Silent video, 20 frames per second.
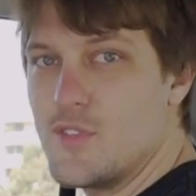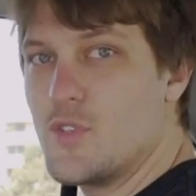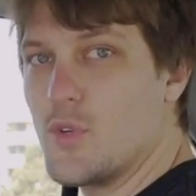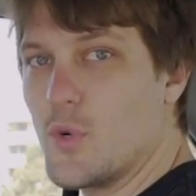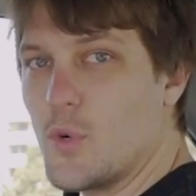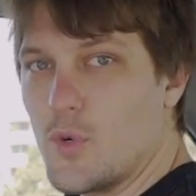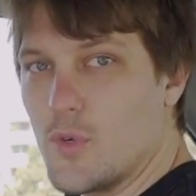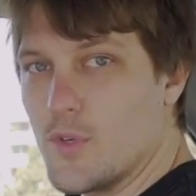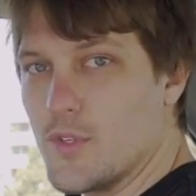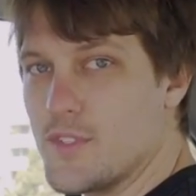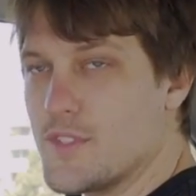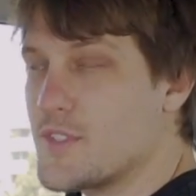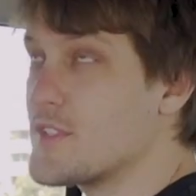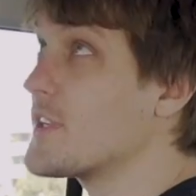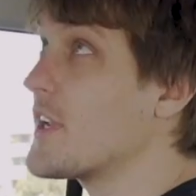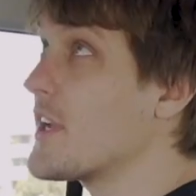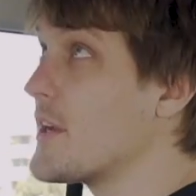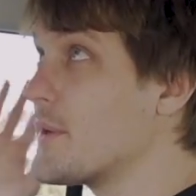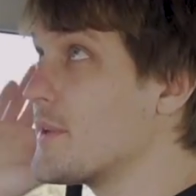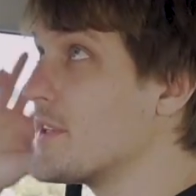doors to
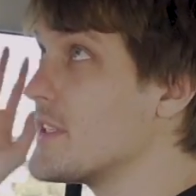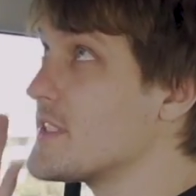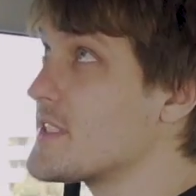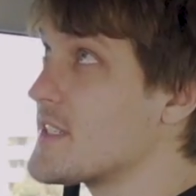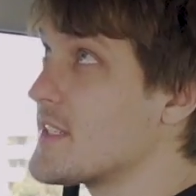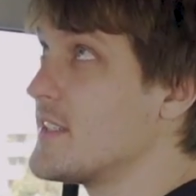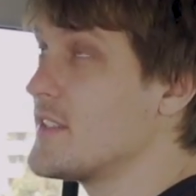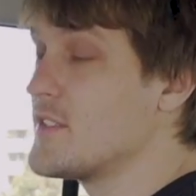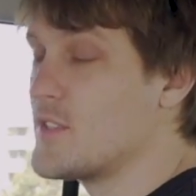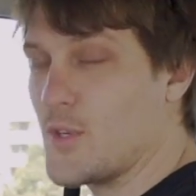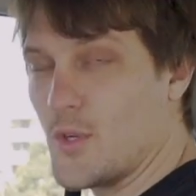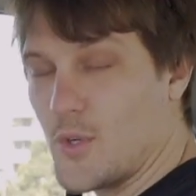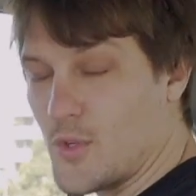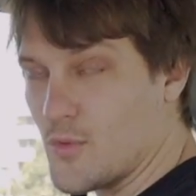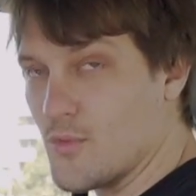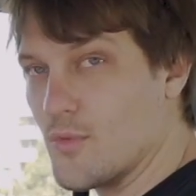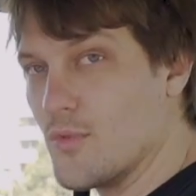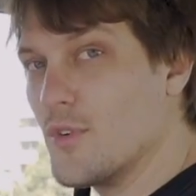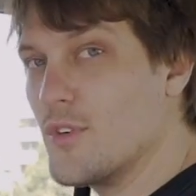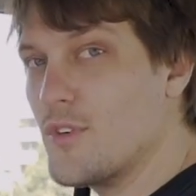go with its
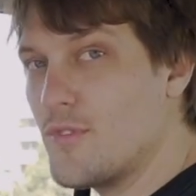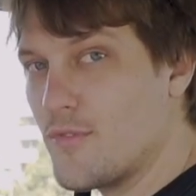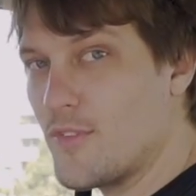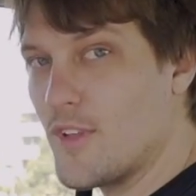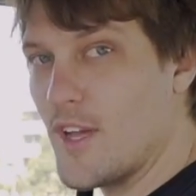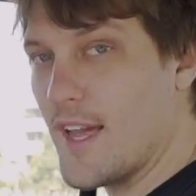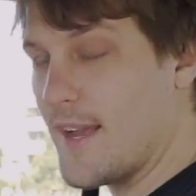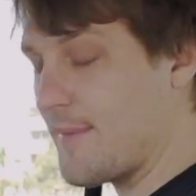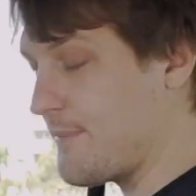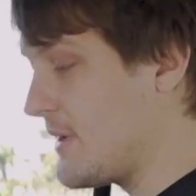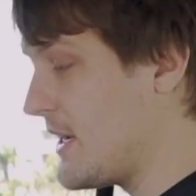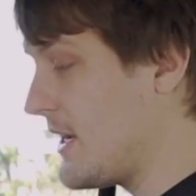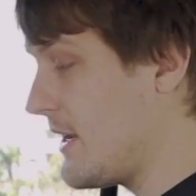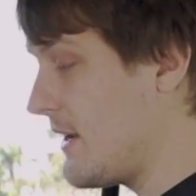tall roofline.